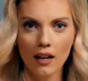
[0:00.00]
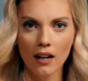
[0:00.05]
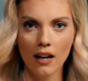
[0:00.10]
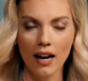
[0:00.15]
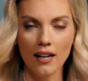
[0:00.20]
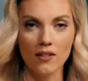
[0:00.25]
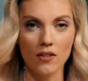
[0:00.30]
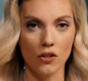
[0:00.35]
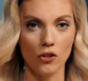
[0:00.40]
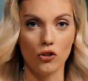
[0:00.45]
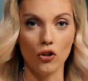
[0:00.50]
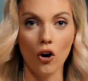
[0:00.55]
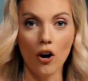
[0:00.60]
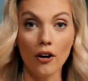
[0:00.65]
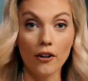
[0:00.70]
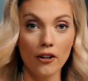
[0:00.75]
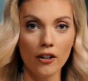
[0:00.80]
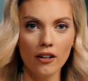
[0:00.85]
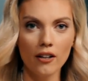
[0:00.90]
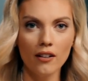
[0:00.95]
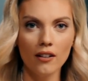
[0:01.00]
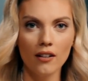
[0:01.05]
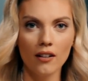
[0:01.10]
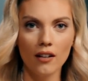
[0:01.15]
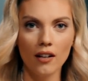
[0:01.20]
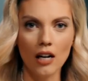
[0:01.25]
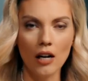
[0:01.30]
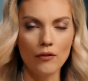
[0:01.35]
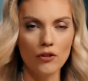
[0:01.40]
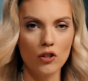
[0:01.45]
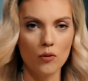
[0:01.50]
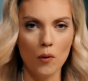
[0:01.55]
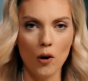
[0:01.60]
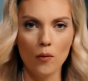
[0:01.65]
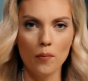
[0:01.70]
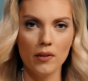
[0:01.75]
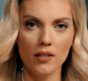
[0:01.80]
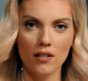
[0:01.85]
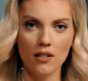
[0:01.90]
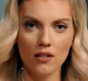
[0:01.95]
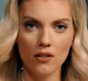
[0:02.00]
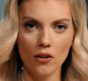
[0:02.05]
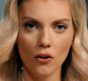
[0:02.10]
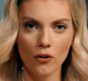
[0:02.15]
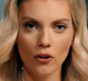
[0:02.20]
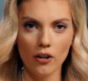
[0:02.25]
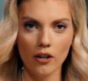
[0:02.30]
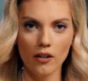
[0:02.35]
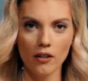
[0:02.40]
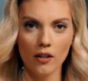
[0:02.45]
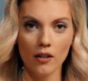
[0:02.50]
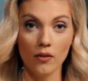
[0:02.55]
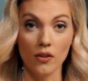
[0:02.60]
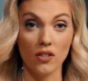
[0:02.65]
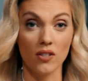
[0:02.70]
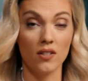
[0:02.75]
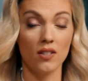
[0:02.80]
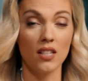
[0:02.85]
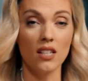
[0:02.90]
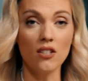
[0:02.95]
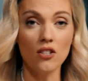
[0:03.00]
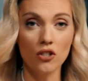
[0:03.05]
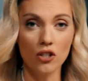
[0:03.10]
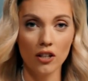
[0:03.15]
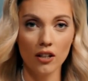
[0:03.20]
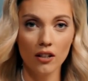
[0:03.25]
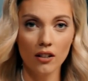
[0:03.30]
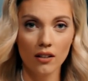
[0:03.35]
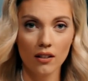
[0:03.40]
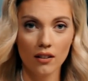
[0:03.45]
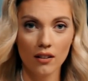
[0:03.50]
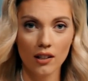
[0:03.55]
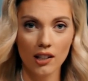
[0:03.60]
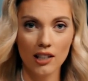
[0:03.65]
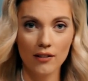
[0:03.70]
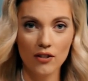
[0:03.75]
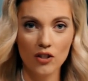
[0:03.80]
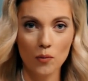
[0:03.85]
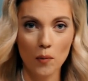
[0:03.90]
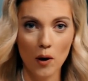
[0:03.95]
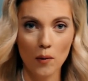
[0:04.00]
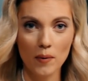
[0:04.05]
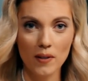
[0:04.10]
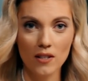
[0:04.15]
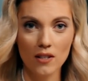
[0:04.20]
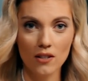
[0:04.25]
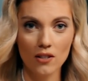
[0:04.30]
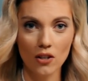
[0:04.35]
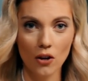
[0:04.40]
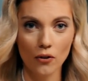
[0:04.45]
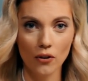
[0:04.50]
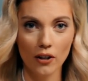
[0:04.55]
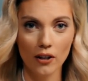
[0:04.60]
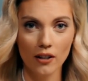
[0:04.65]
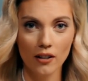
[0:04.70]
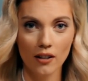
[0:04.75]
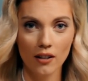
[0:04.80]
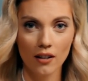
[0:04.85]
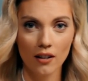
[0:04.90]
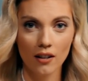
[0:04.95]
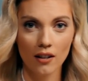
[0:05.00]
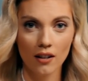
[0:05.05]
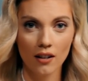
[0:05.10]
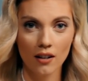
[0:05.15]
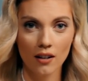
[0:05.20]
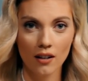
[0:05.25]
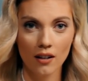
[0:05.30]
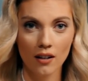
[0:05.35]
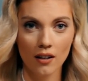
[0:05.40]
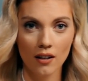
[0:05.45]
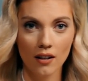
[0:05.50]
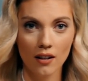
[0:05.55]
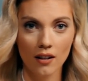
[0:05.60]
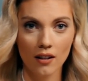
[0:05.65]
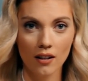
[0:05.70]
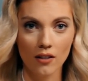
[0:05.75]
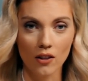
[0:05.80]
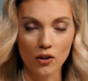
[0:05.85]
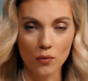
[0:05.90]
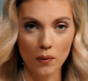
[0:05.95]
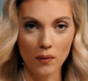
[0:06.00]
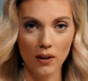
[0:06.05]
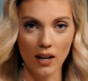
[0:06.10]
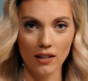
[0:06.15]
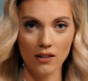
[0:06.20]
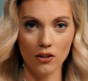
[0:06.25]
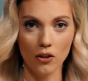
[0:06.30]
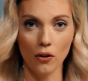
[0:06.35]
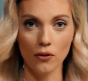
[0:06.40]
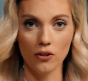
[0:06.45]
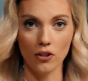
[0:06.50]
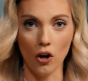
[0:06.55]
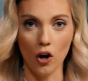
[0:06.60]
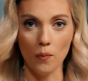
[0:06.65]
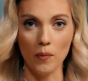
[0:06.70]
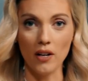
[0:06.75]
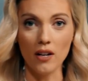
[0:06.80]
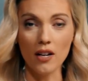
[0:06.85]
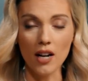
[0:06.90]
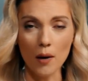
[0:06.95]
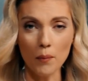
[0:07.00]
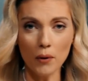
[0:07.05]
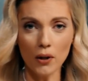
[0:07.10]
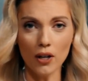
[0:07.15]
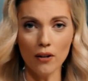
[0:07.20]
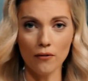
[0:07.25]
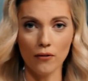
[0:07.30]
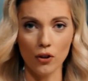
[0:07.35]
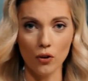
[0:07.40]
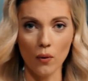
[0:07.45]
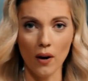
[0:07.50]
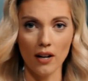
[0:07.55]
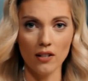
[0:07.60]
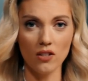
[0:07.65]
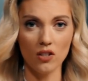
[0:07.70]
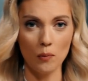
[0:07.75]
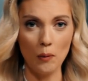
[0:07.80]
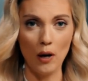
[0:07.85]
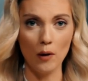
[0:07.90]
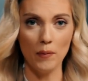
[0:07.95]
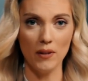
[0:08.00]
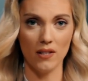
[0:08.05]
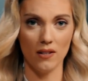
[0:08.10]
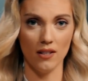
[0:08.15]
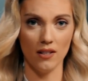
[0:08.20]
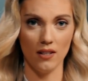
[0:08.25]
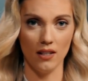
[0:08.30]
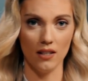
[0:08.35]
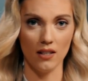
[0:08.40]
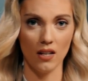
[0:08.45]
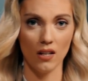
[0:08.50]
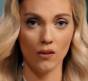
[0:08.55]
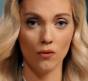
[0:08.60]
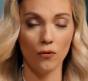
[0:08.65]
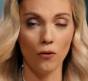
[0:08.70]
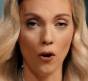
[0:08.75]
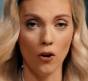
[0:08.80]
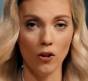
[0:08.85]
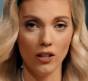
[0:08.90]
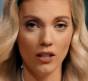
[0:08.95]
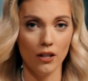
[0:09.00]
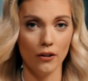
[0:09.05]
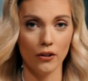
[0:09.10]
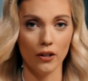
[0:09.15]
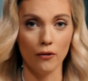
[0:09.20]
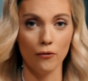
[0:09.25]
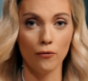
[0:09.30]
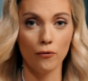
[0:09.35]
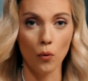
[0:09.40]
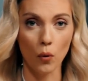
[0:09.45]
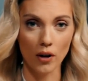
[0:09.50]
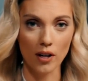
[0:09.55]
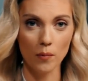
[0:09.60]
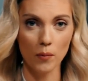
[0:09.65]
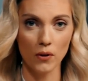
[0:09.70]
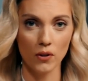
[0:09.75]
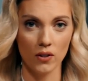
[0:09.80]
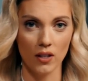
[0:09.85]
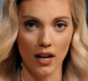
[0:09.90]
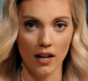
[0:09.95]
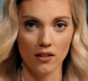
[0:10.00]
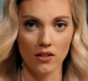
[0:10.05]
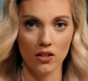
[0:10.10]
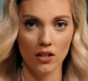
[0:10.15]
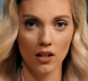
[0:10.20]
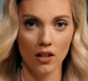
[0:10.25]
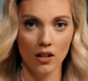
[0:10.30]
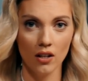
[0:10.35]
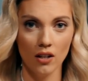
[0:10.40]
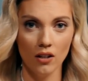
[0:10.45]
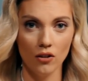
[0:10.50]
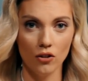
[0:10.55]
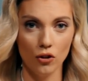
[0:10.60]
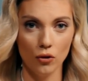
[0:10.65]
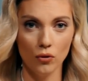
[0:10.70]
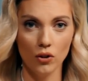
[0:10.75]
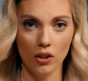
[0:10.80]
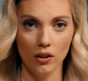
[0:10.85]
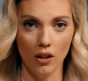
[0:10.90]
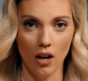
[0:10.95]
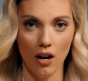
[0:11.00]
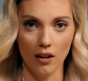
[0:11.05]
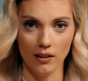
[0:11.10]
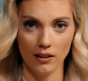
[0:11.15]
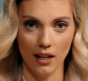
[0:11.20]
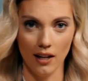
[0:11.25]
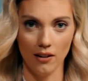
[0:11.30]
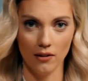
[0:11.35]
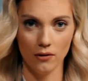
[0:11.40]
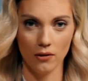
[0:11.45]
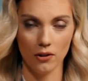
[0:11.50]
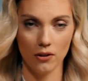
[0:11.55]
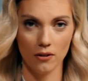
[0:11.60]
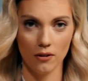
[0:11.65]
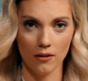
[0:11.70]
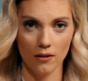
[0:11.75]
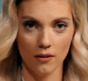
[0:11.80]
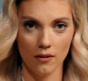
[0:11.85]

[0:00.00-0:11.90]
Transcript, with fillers: As the daughter of a small business owner, the sister of a small business owner, this one hits close to home. The number of U S small businesses has fallen nearly forty percent due to lockdowns.